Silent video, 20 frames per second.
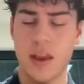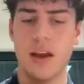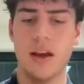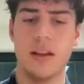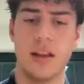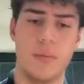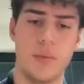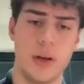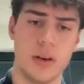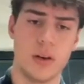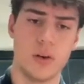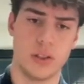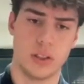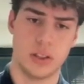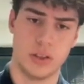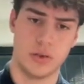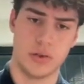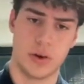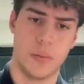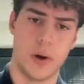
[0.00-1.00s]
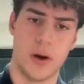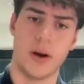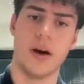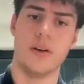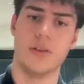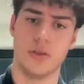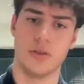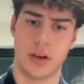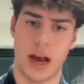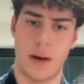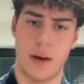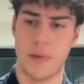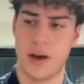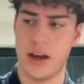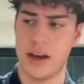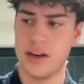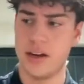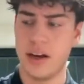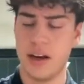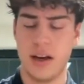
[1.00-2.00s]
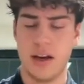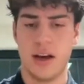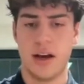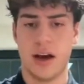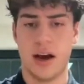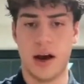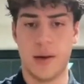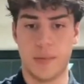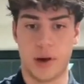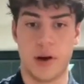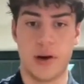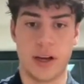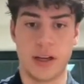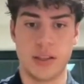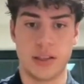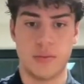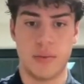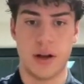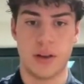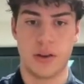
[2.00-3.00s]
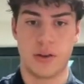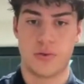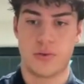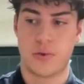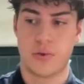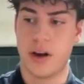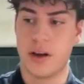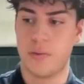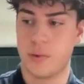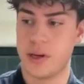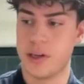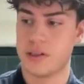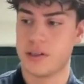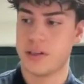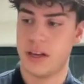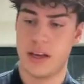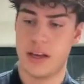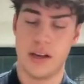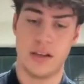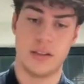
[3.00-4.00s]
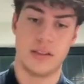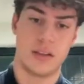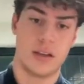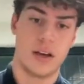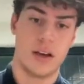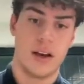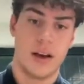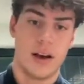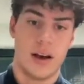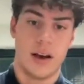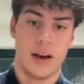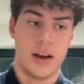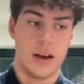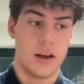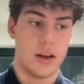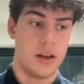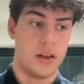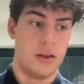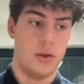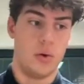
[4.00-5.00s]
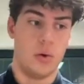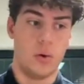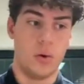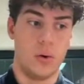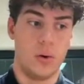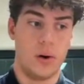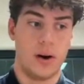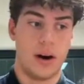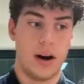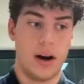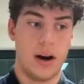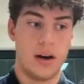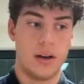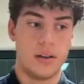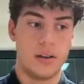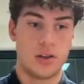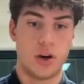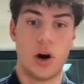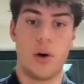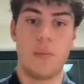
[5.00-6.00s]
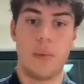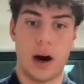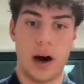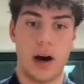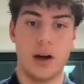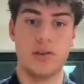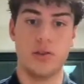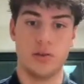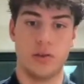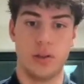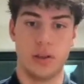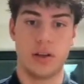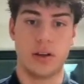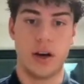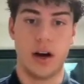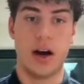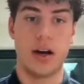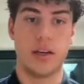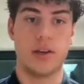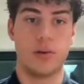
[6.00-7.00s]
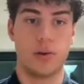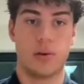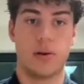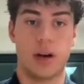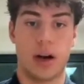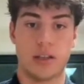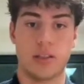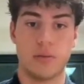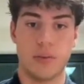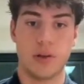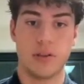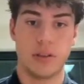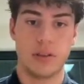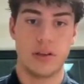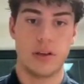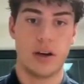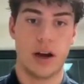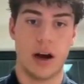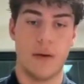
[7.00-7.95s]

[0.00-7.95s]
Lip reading: Then we launch a Dream 100 campaign going into month 3, which is your top 100 ideal customers.